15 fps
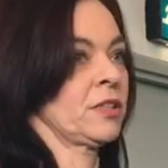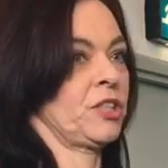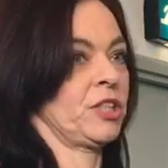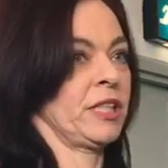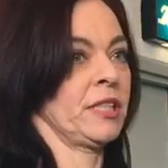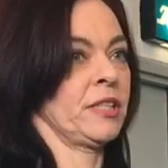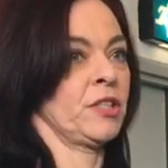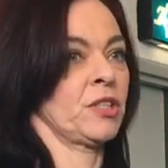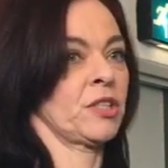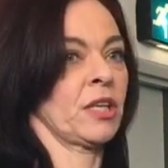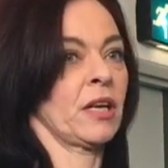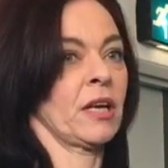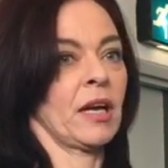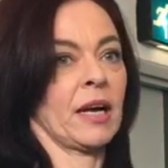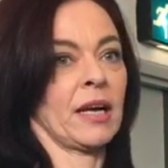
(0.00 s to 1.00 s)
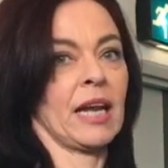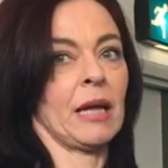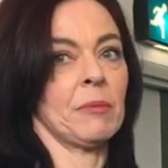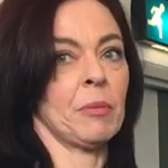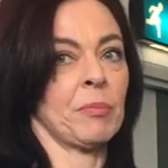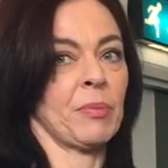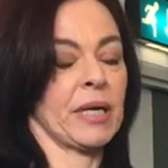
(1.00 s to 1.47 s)
change and
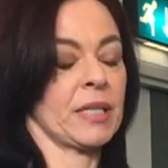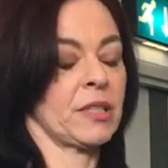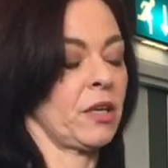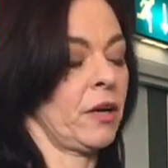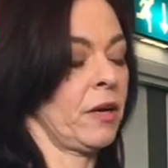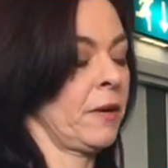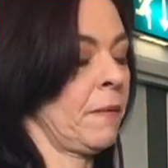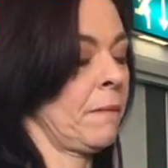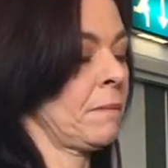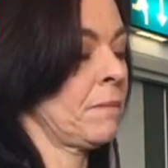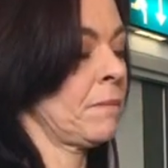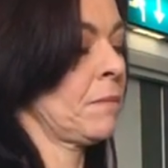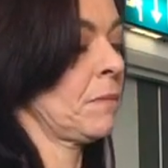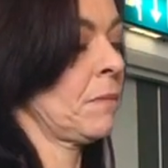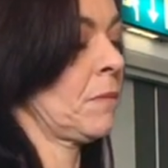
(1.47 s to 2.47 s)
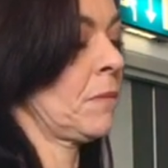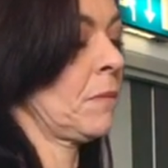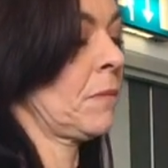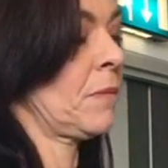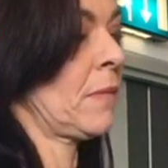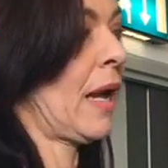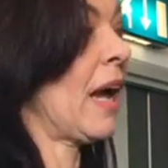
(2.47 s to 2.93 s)
climate breakdown.
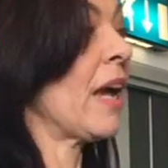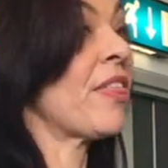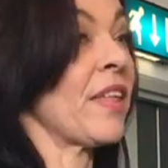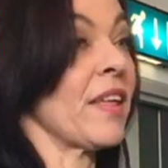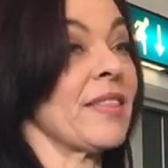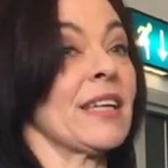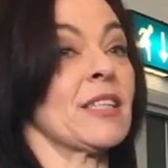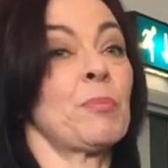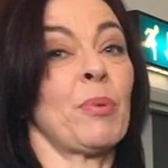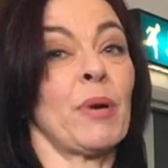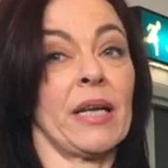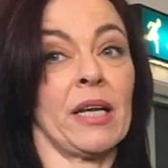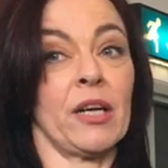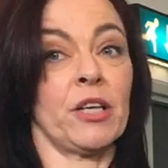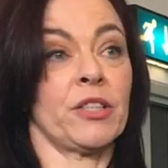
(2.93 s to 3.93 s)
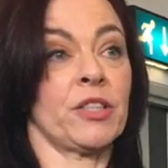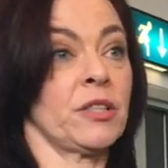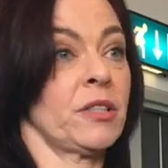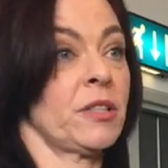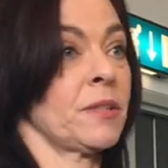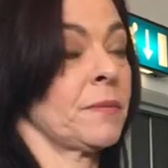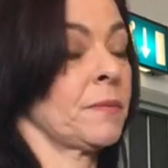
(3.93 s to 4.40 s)
I think that's pretty
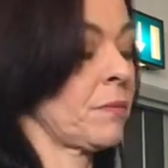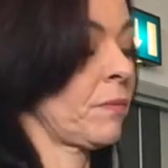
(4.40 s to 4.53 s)
urgent.